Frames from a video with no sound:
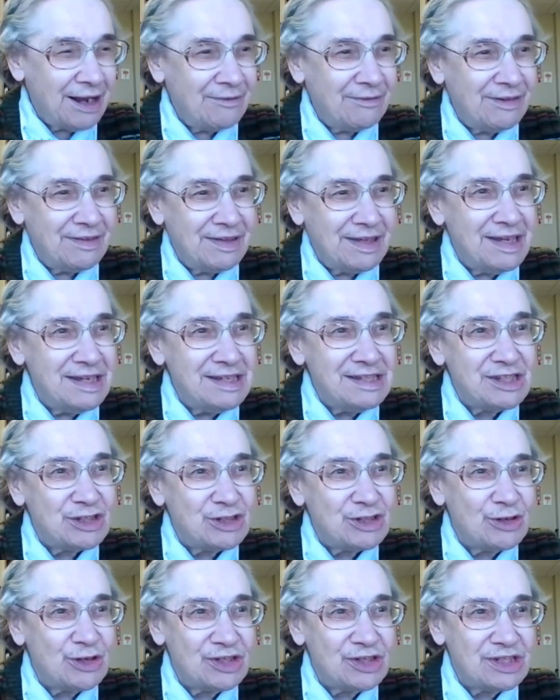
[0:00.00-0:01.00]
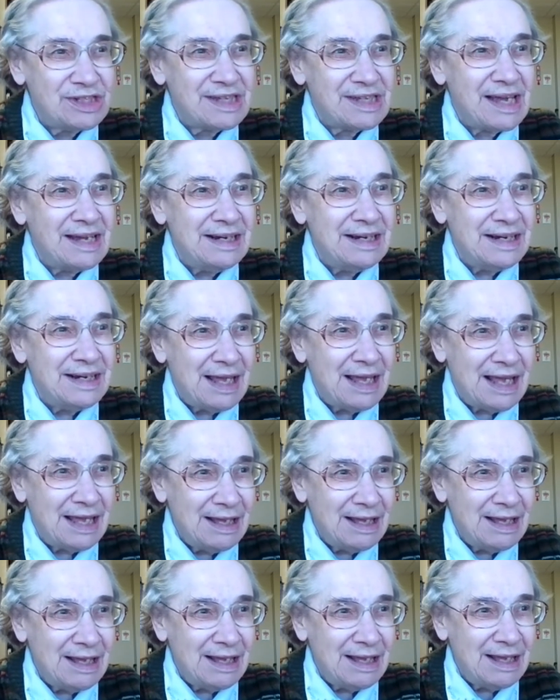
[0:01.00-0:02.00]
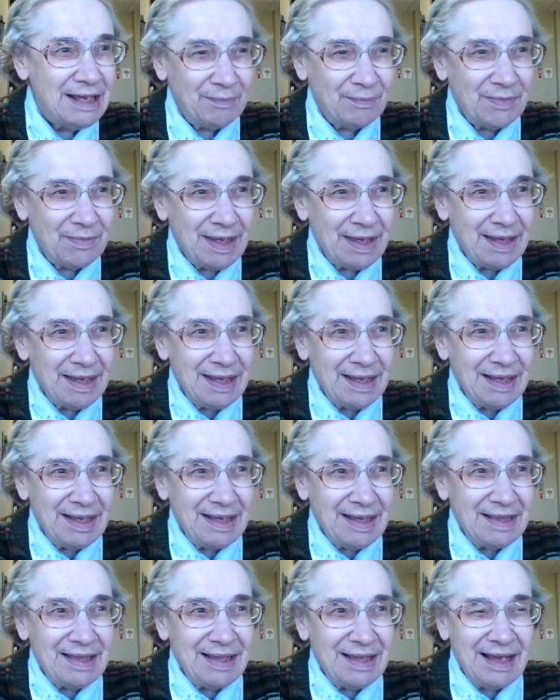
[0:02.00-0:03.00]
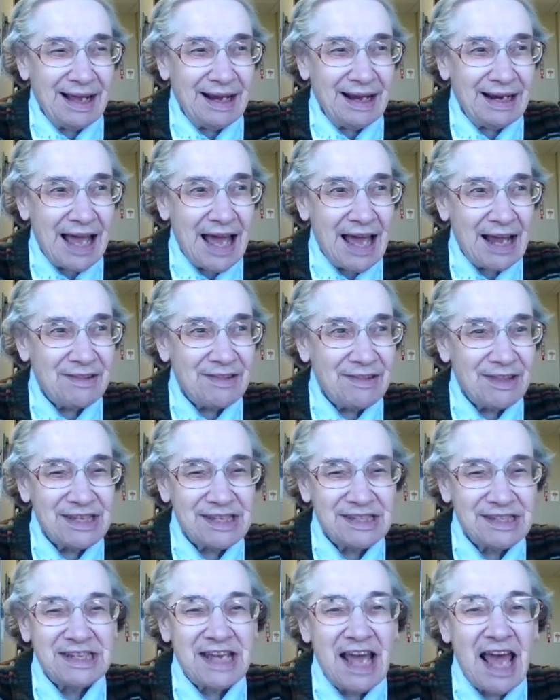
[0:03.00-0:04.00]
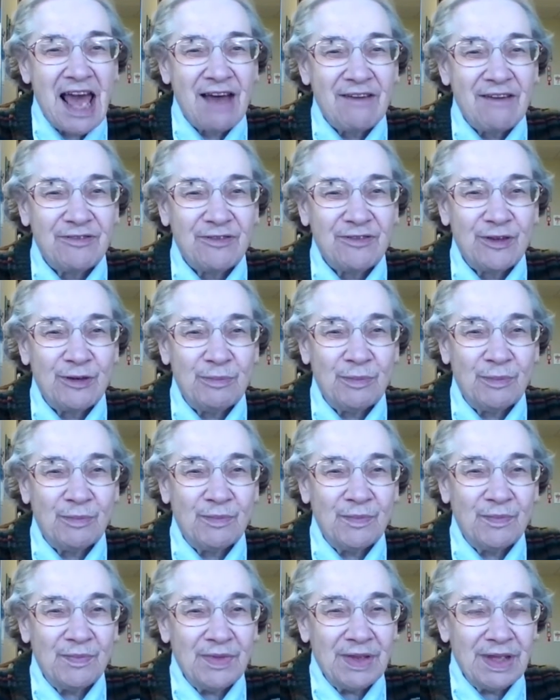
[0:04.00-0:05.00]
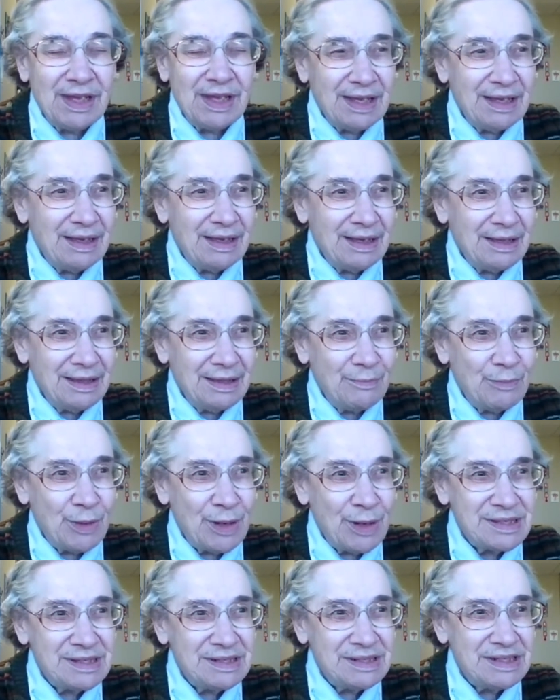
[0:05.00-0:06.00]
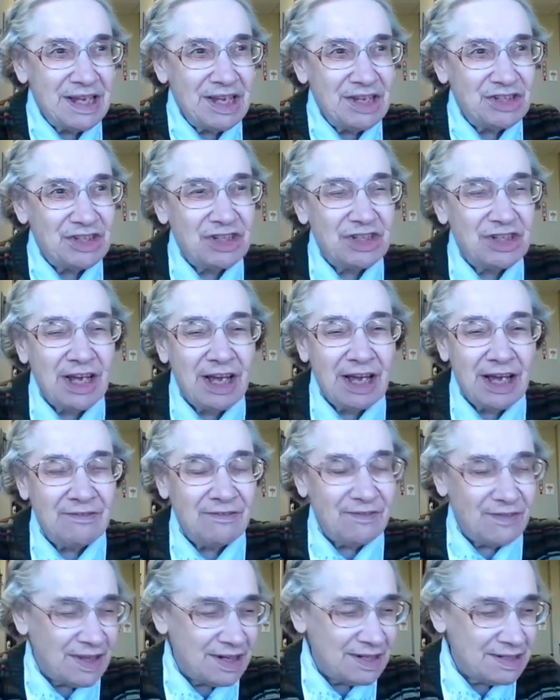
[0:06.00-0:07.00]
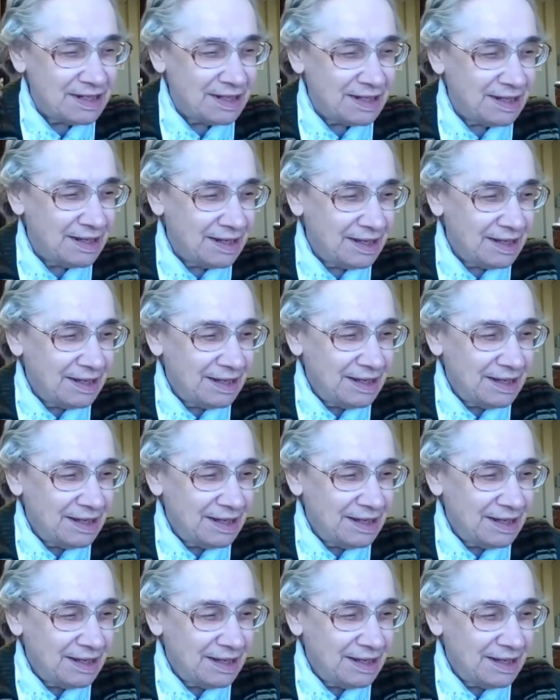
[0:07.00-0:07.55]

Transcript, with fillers: On Easter Sunday, a lot of the staff from the Presentation Convent